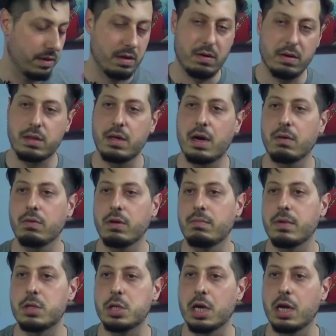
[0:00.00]
though it's not really
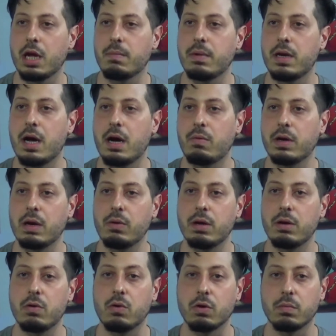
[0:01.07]
my jam and not what I
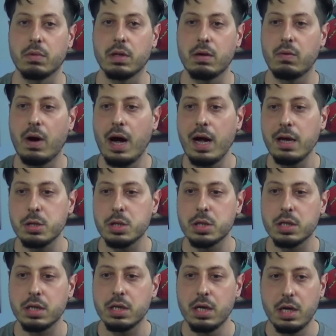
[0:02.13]
would normally watch,
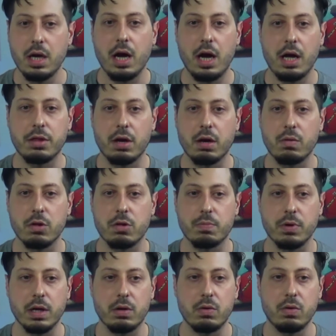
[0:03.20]
I thought it was
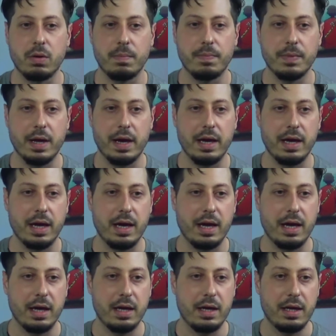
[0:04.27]
pretty cool.
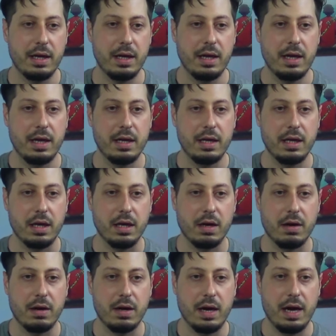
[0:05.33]
You
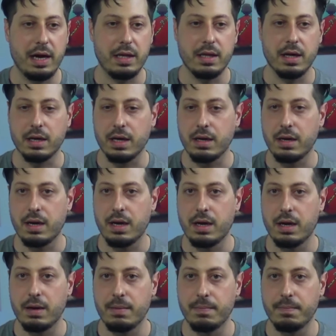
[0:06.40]
know, I dug it,
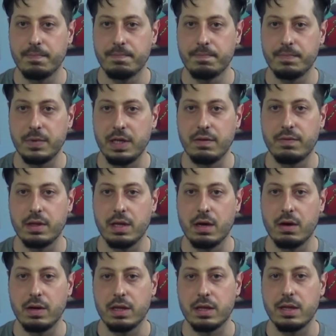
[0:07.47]
even
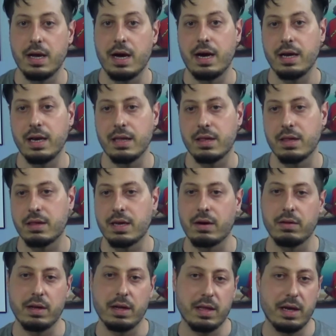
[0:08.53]
though it's not
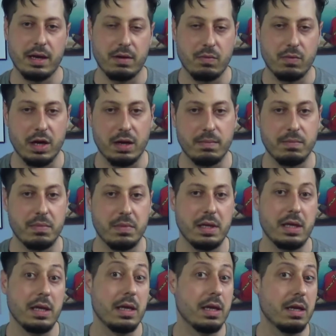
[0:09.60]
necessarily like what I'm
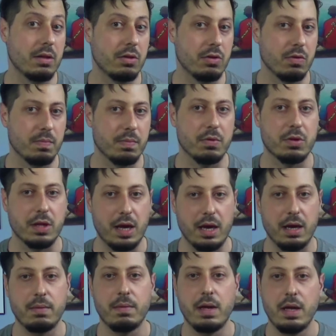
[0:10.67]
into per
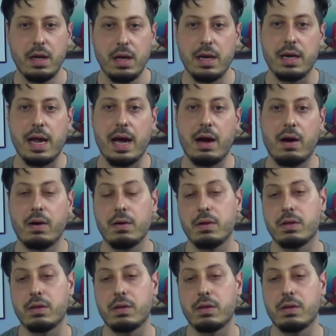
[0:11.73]
se. Now,